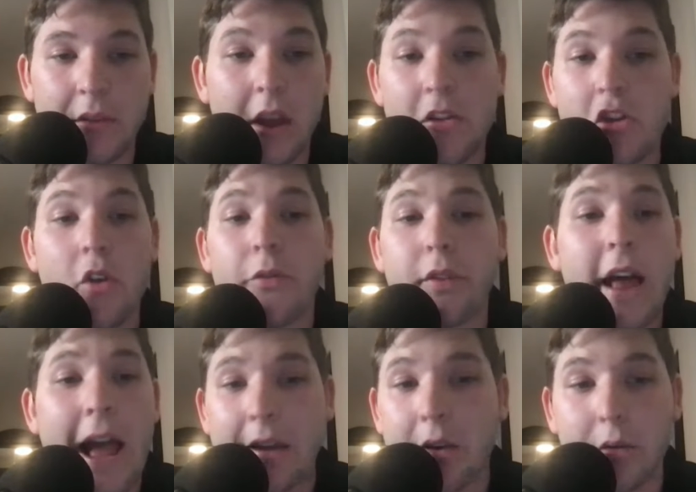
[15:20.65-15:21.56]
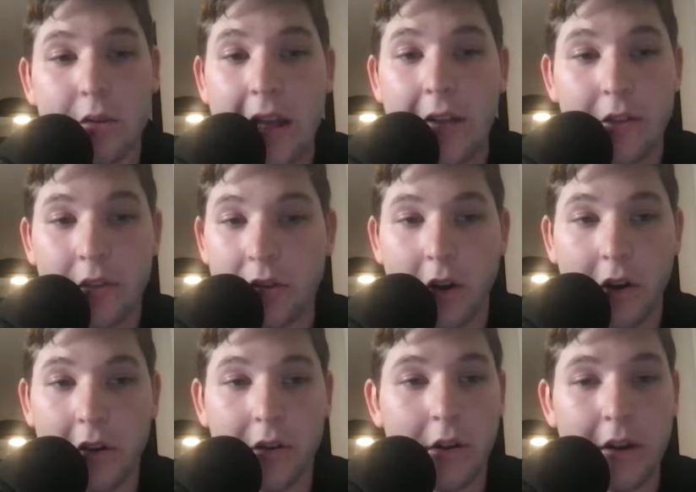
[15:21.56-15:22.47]
Joe Flacco's now the
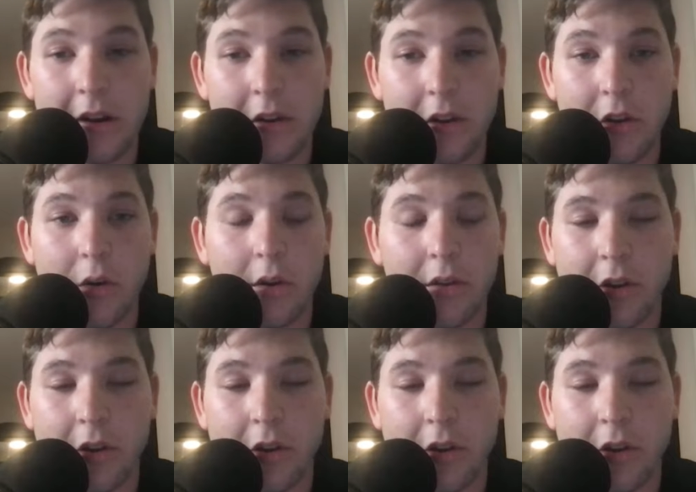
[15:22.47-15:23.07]
starter in New York.